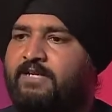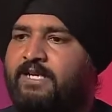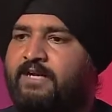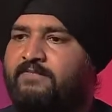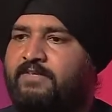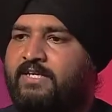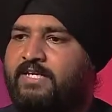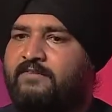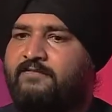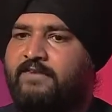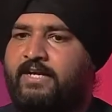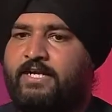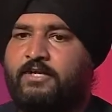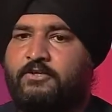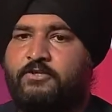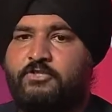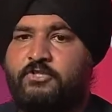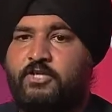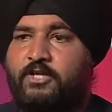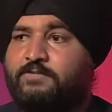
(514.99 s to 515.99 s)
have done a very
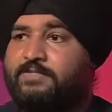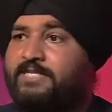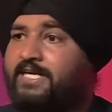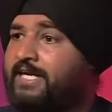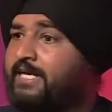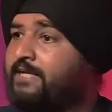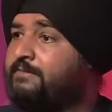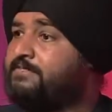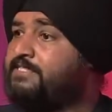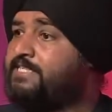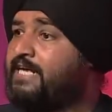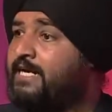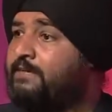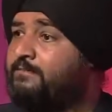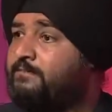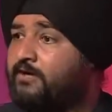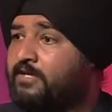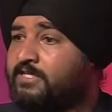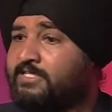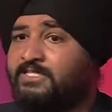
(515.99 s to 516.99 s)
good job setting up
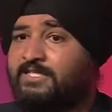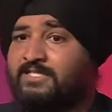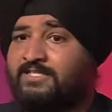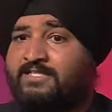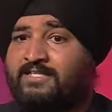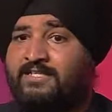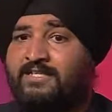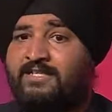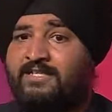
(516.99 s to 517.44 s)
sandboxes,